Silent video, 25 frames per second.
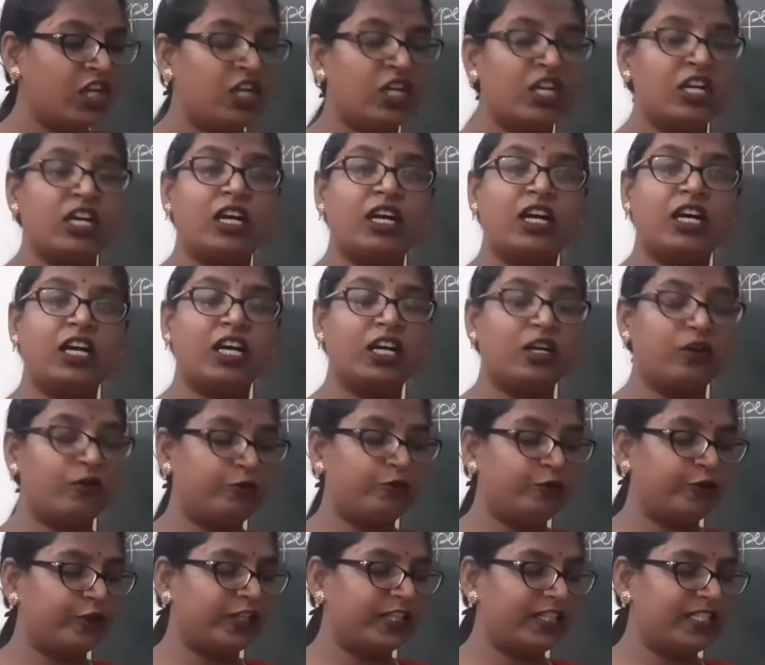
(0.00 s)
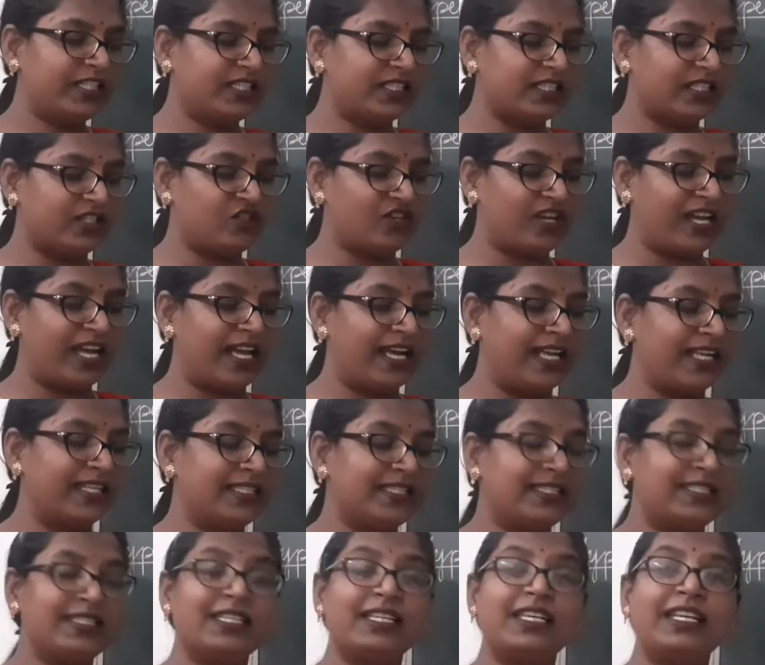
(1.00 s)
Words such
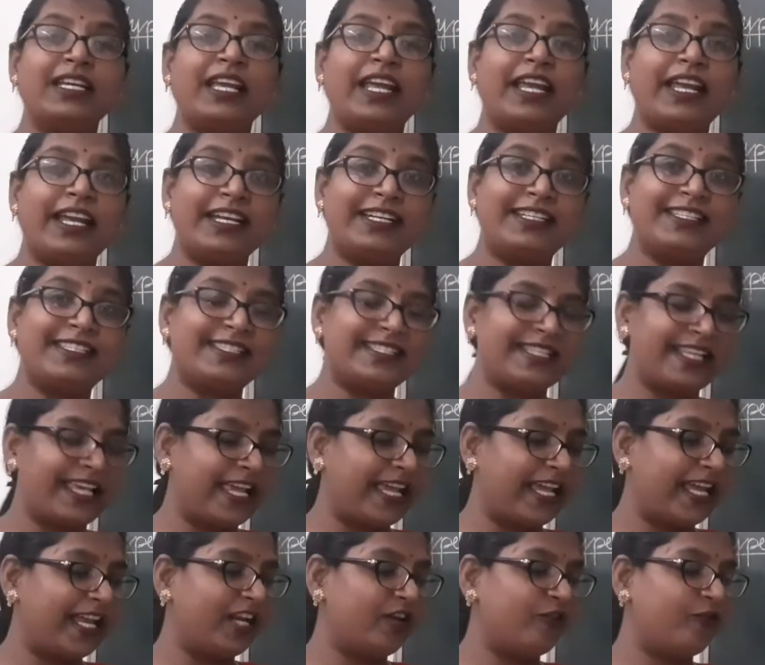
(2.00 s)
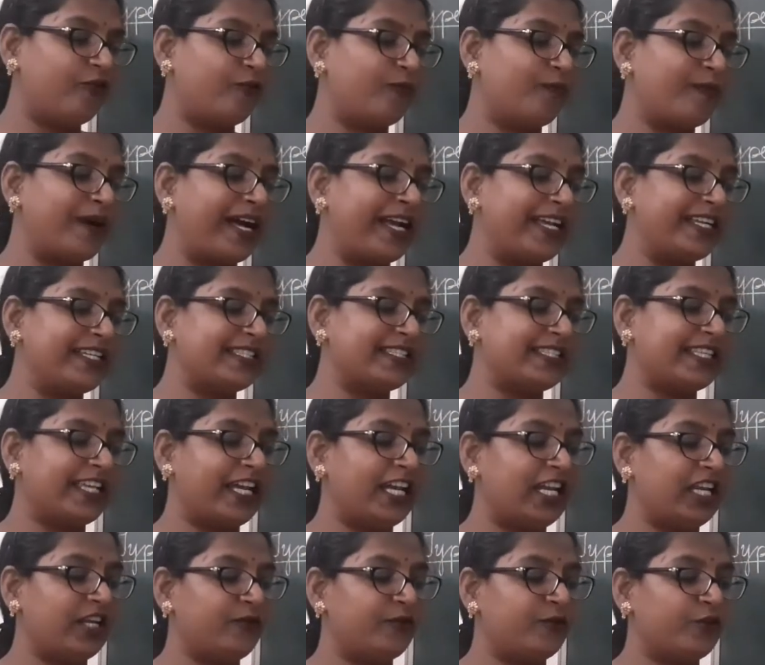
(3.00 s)
as itself,
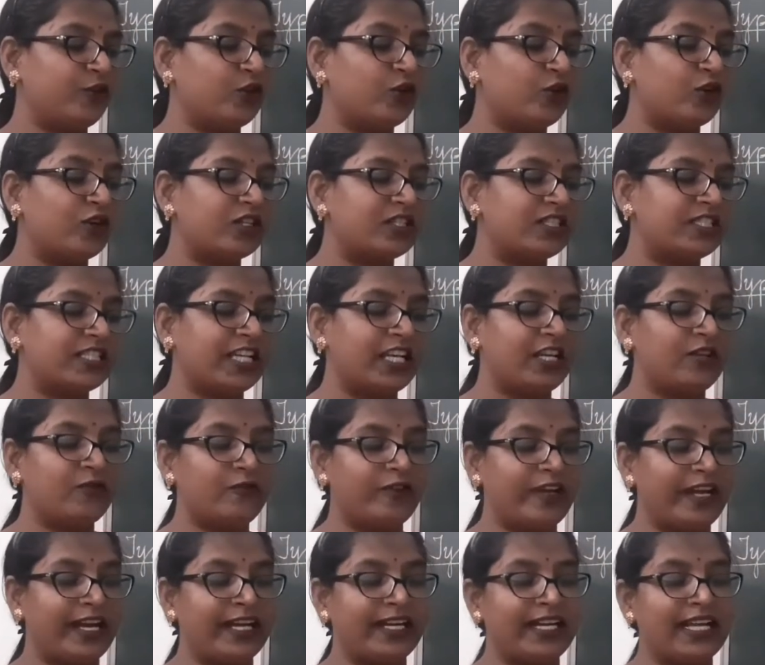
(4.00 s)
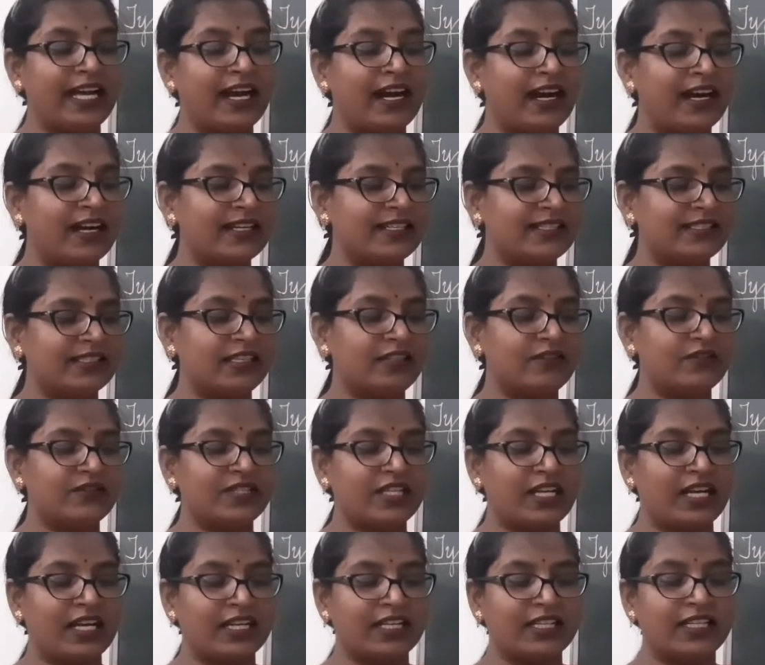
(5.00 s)
myself, yourself, and ourselves
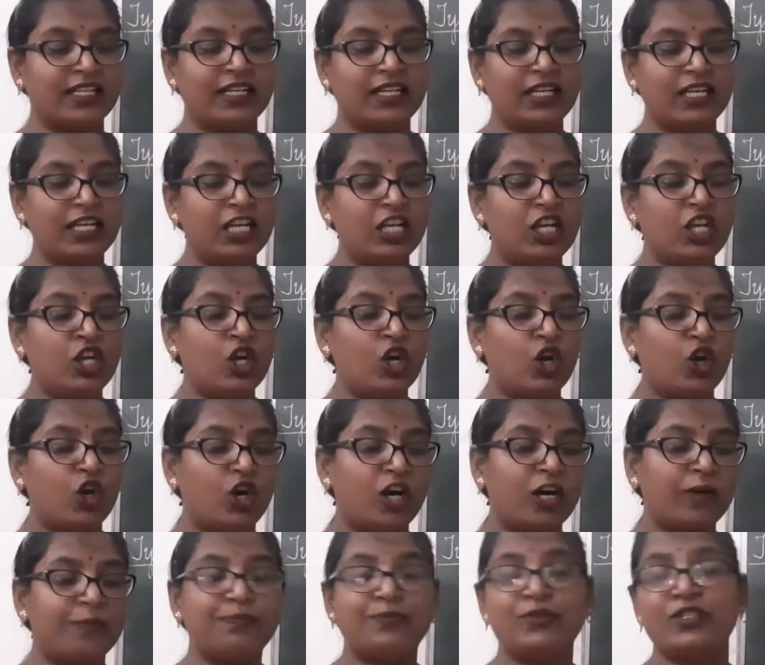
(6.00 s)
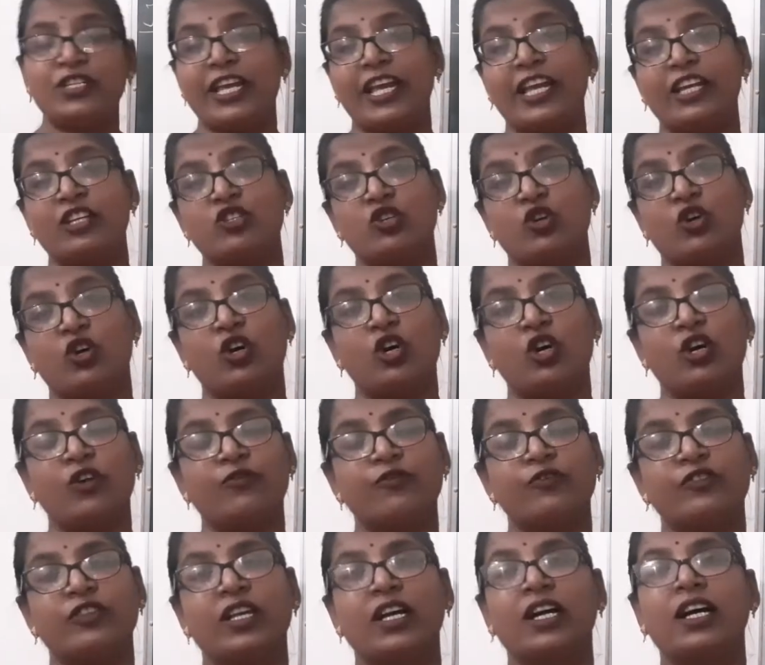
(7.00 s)
are the object
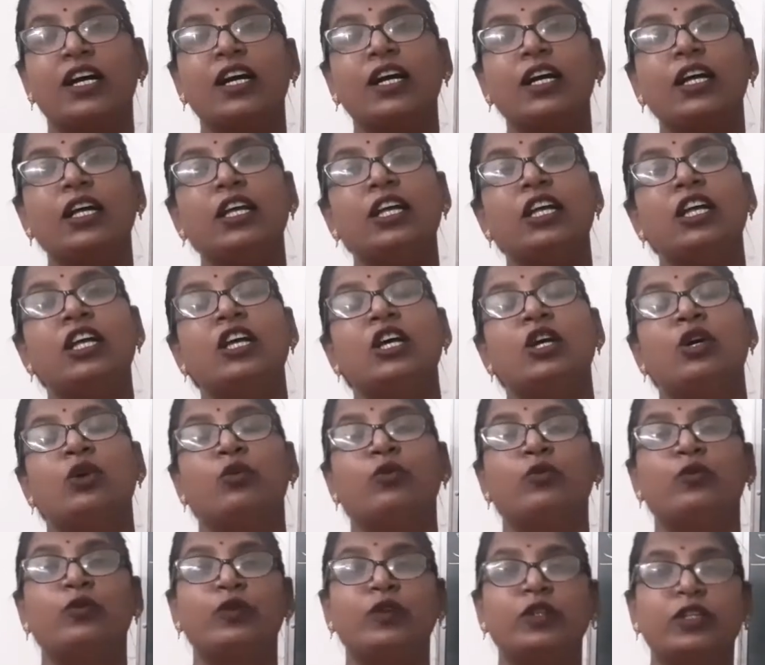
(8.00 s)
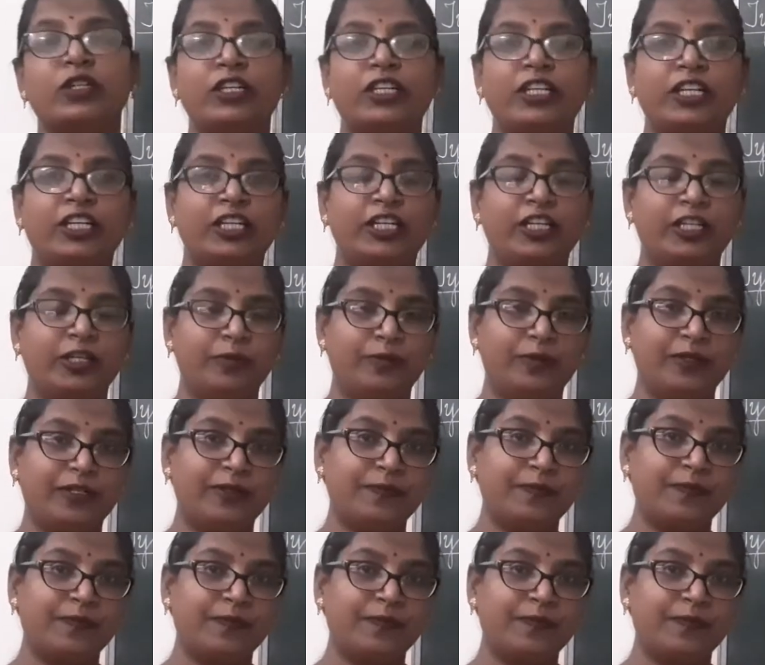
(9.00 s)
of the verb.